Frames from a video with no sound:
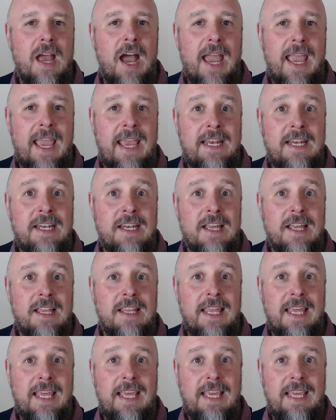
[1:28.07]
in
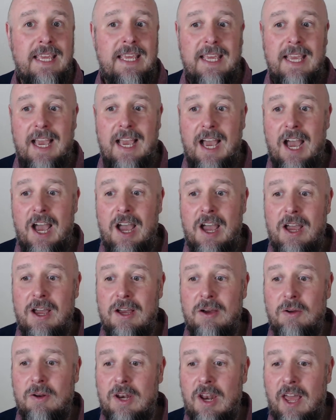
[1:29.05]
the
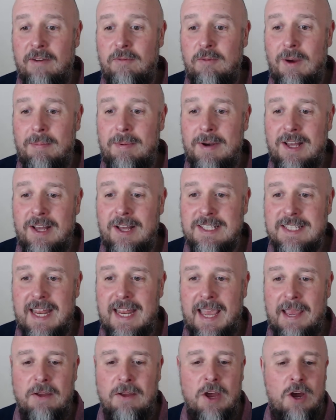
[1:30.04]
live webinar
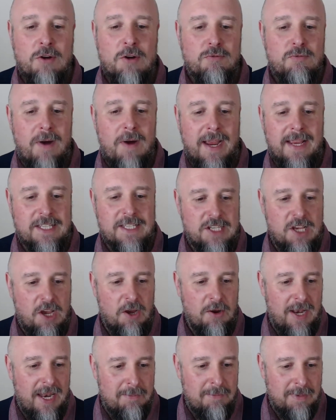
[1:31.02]
today. Right,
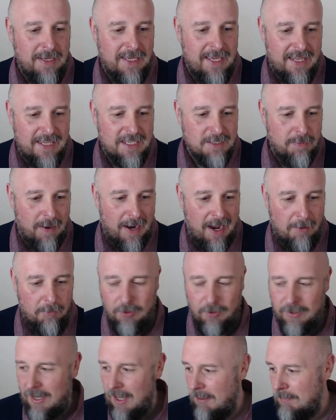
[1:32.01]
so let me get this
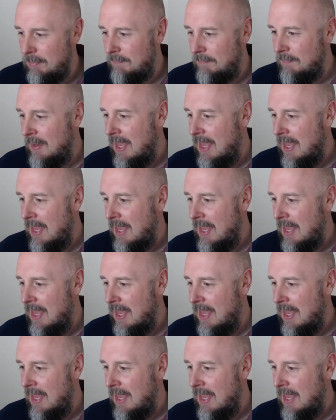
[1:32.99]
PowerPoint up.